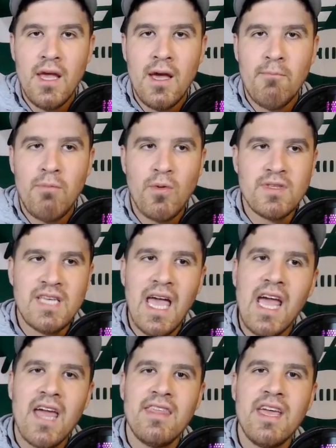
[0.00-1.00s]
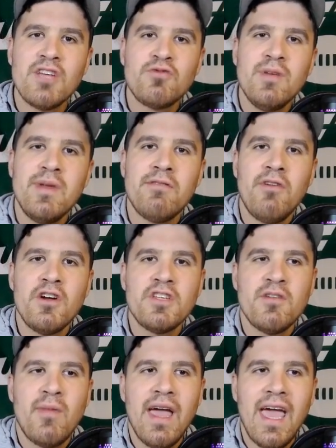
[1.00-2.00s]
But with Zach, I think it's really been a function
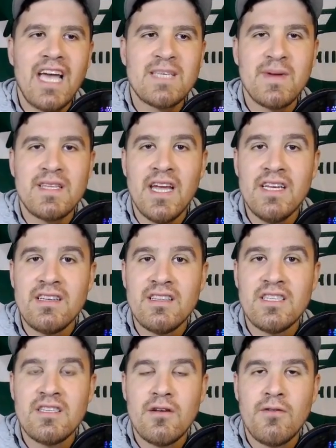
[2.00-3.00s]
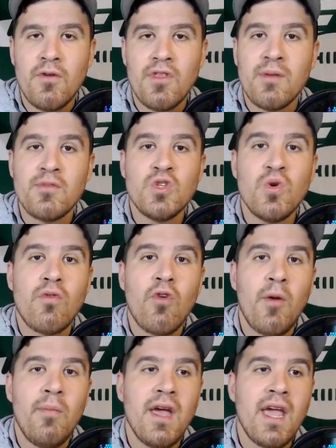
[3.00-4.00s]
of my expectations for the number two overall
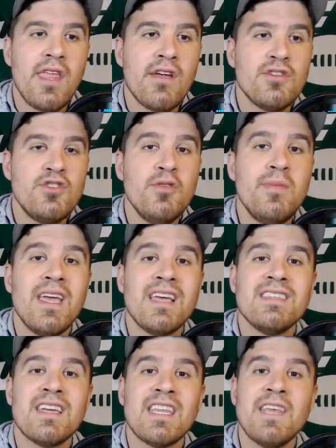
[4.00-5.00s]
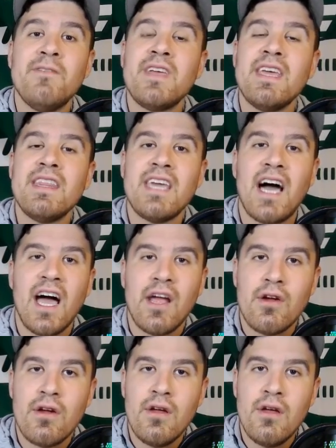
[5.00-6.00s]
pick in year two being significantly
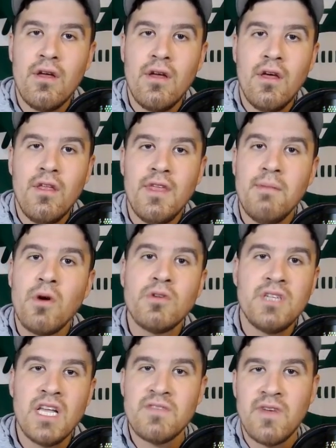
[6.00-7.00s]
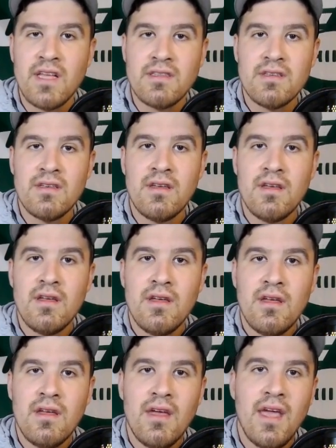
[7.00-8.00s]
higher than most Jets fans.
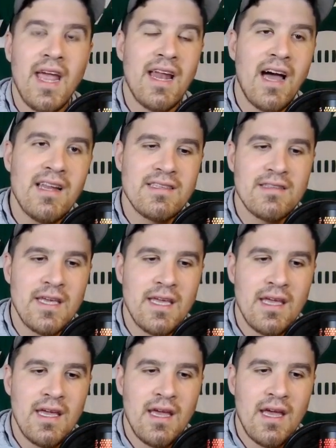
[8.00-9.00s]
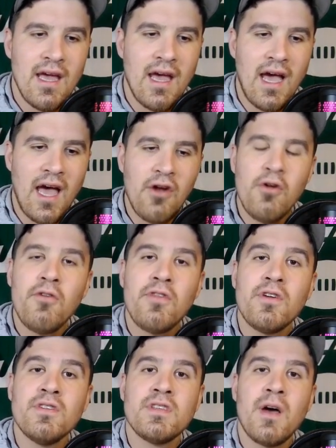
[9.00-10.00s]
And honestly, I don't know if
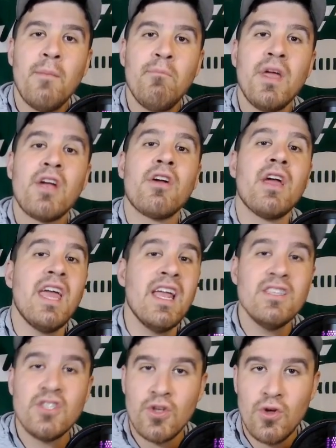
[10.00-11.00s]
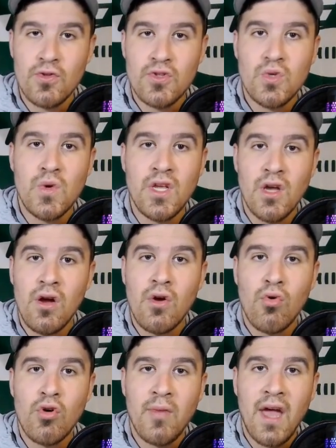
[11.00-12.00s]
there's a bigger insult to a young
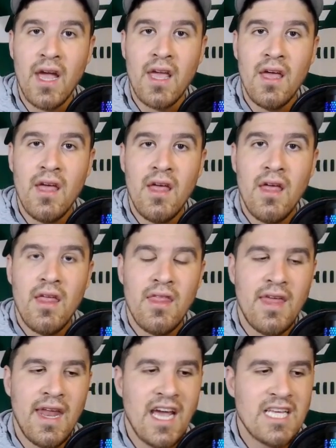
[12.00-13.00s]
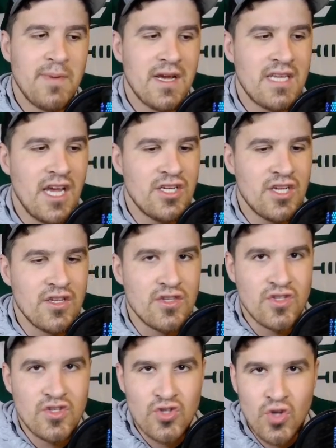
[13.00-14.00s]
quarterback than expectations
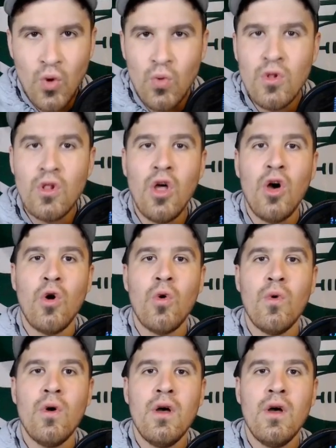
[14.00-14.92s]
so low